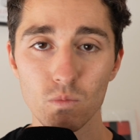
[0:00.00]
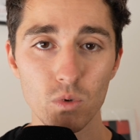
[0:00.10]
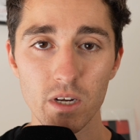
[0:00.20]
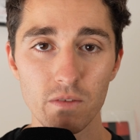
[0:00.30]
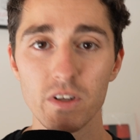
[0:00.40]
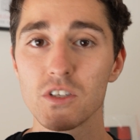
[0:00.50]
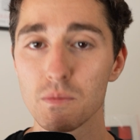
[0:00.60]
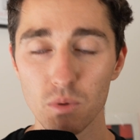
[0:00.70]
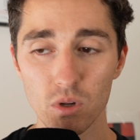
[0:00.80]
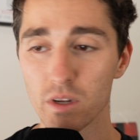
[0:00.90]
were
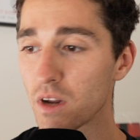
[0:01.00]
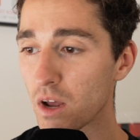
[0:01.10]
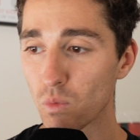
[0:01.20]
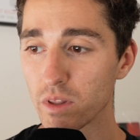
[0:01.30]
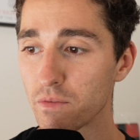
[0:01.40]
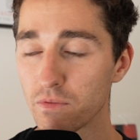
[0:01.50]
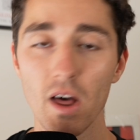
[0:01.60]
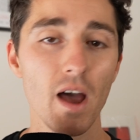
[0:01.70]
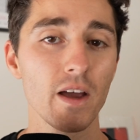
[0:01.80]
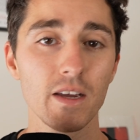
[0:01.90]
invincible and won the
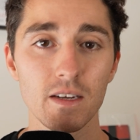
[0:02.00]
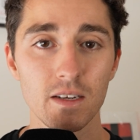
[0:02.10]
flag